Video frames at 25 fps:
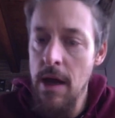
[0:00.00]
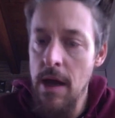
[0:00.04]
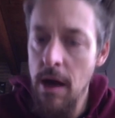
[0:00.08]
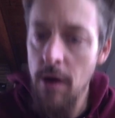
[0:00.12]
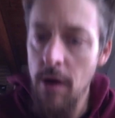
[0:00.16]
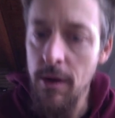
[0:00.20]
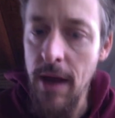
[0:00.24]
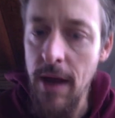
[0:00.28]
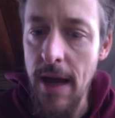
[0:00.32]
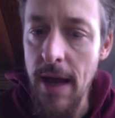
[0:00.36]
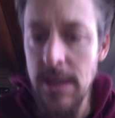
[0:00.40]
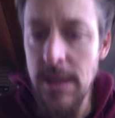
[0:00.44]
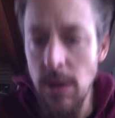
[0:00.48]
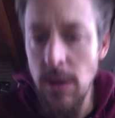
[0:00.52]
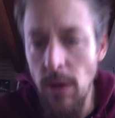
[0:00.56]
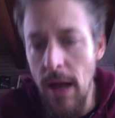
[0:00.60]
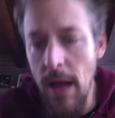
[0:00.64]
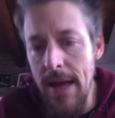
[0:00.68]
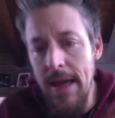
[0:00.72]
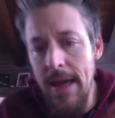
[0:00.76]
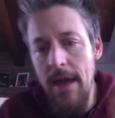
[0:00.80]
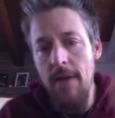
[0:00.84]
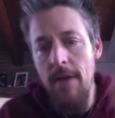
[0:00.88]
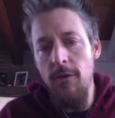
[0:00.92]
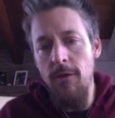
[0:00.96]
Okay, so
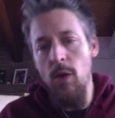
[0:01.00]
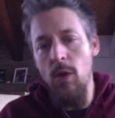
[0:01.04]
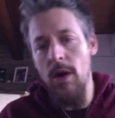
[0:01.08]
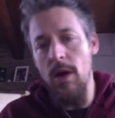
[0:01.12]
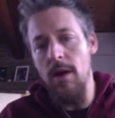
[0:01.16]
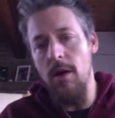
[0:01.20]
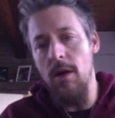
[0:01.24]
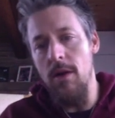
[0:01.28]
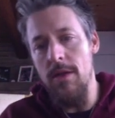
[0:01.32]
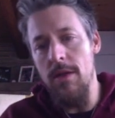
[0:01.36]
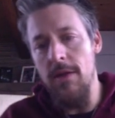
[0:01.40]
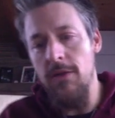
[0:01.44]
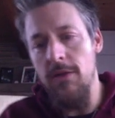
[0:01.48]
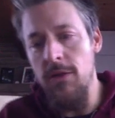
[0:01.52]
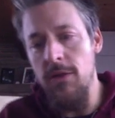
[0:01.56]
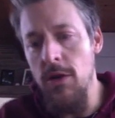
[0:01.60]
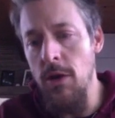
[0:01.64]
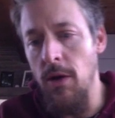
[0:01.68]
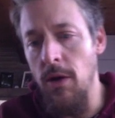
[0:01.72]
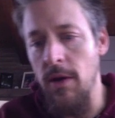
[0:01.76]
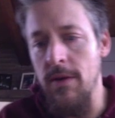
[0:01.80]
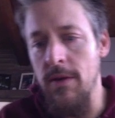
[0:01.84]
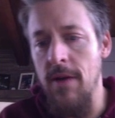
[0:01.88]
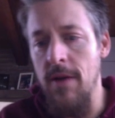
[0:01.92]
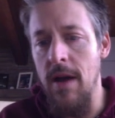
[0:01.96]
like if we're on this New
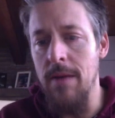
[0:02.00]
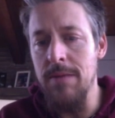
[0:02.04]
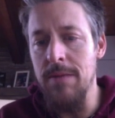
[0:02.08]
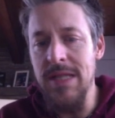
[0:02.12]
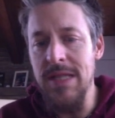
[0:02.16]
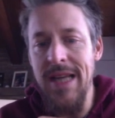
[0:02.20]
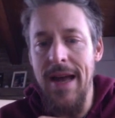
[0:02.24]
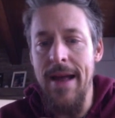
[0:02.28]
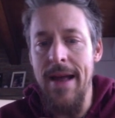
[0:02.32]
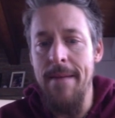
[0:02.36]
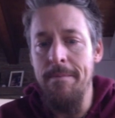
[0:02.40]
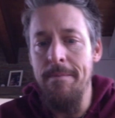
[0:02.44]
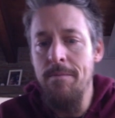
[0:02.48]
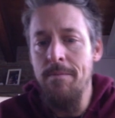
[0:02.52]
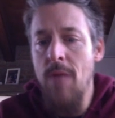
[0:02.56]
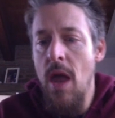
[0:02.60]
York Times site,